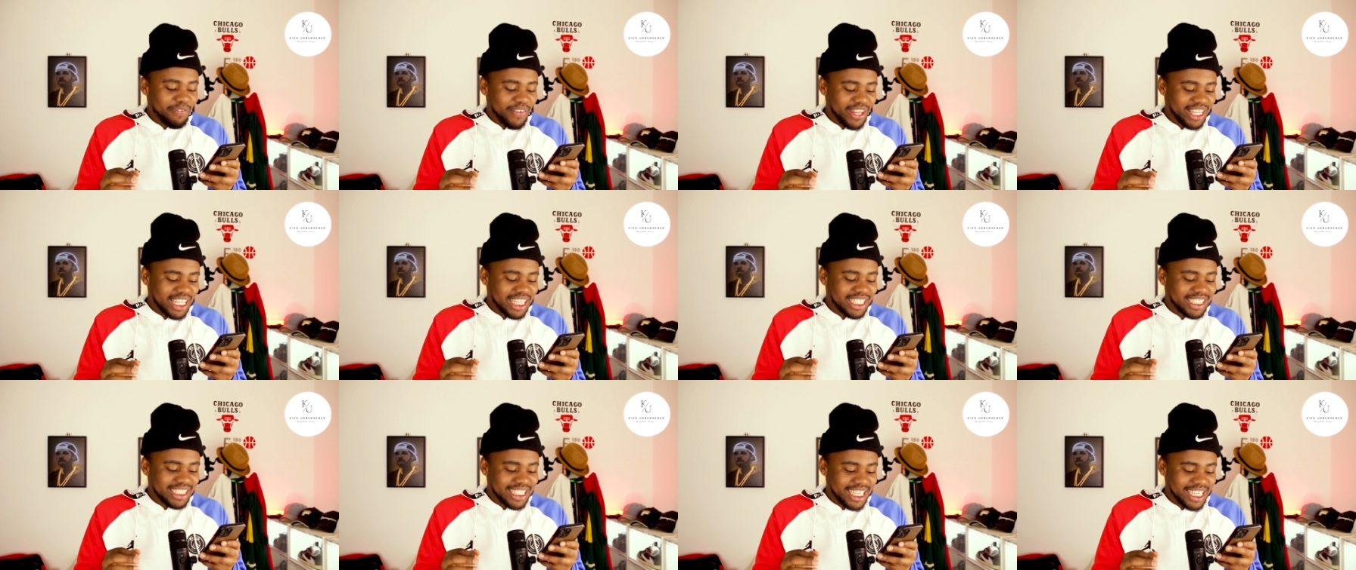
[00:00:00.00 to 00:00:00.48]

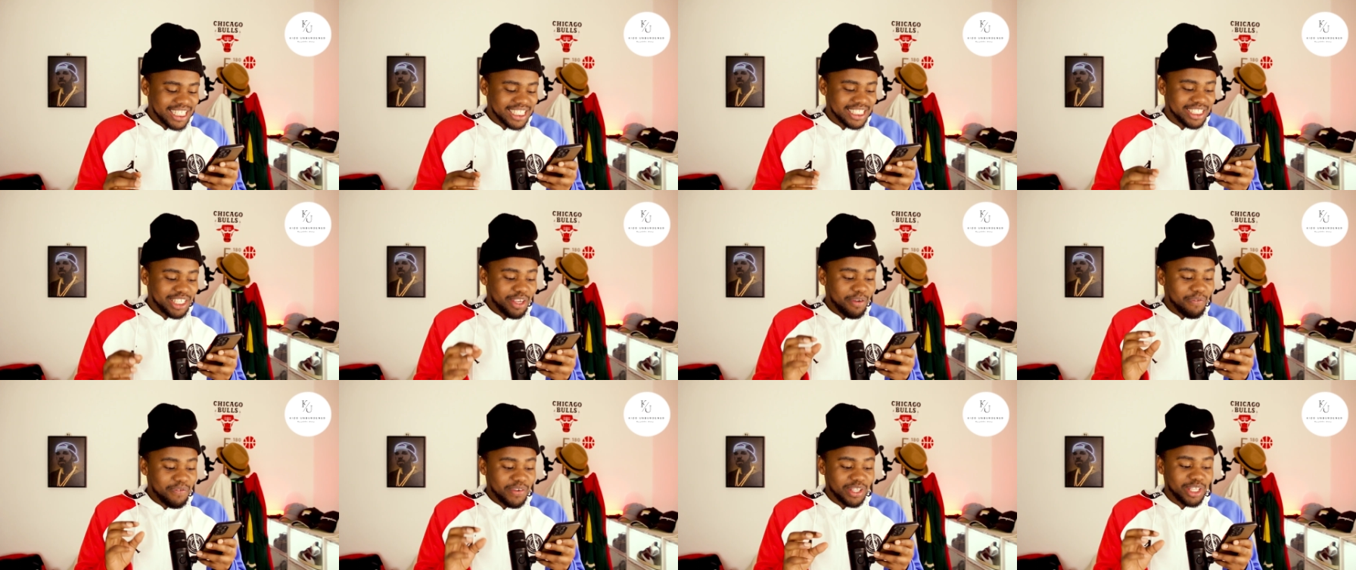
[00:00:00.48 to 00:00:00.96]

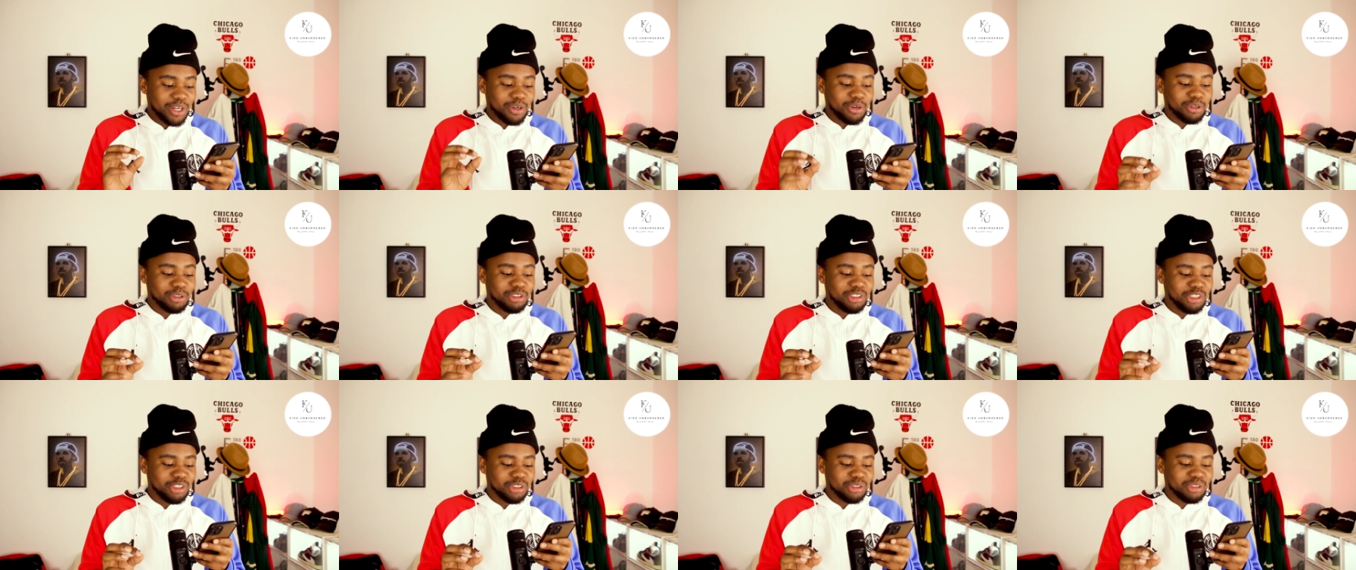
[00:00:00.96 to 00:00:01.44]
further
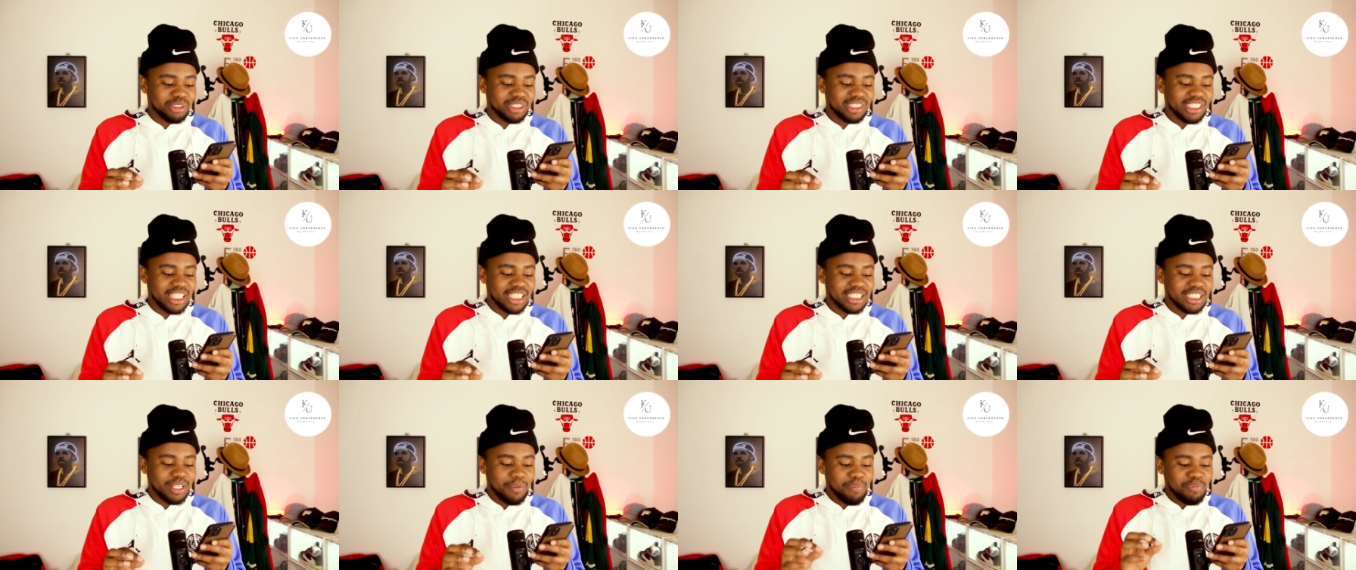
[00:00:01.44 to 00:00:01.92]
continues to
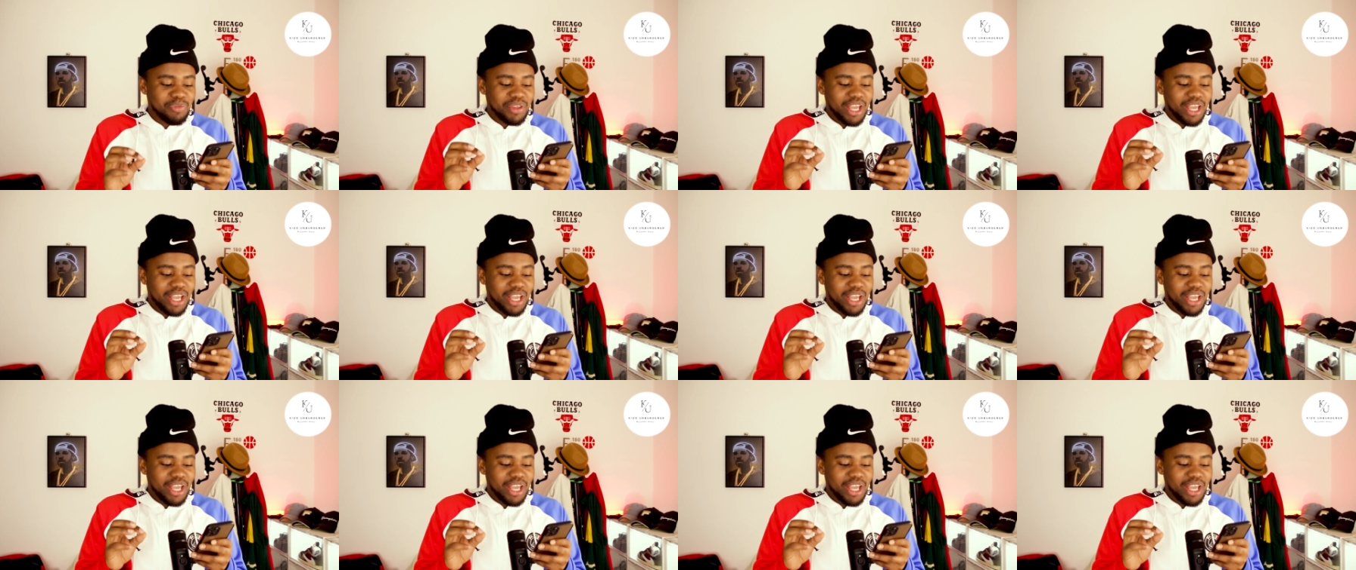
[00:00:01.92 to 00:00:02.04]
say,